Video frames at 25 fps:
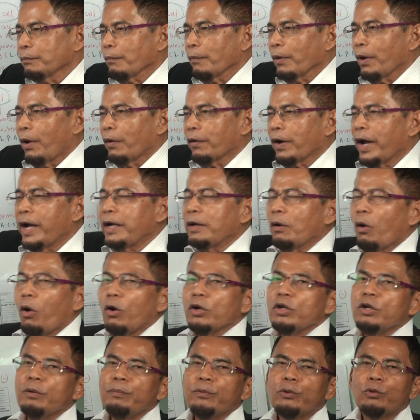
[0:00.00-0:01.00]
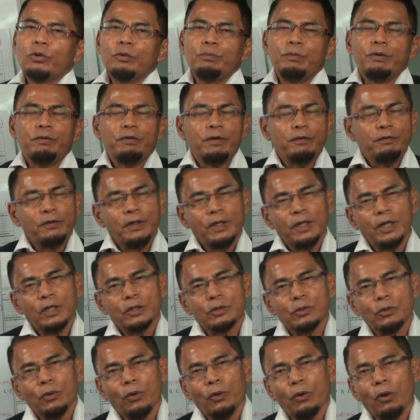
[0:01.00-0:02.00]
Alright, or you could be 50
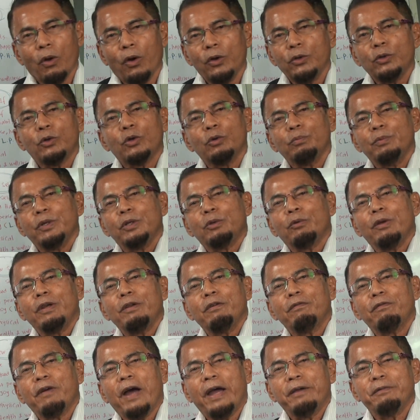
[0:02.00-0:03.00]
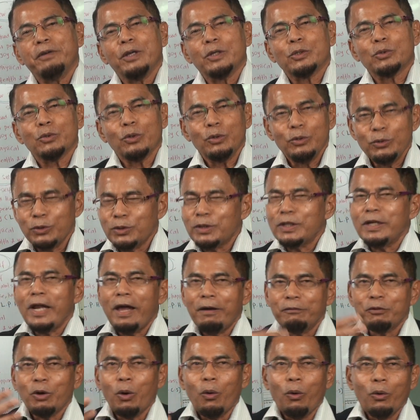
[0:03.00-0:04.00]
years old, or you could be 25 years old. You still
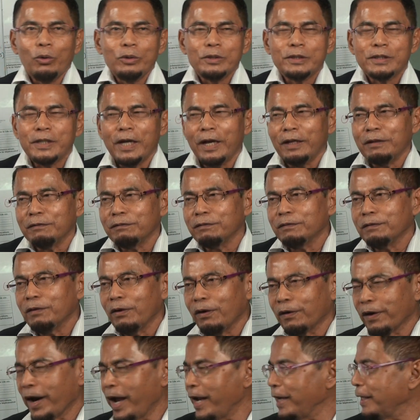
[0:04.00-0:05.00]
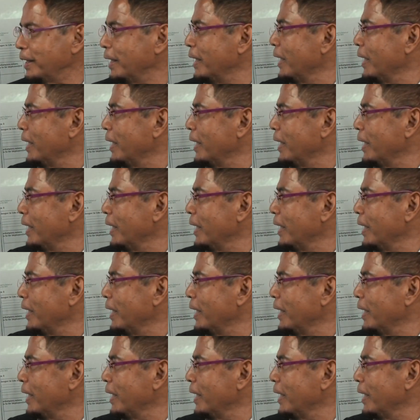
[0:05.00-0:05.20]
have the old self. Alright,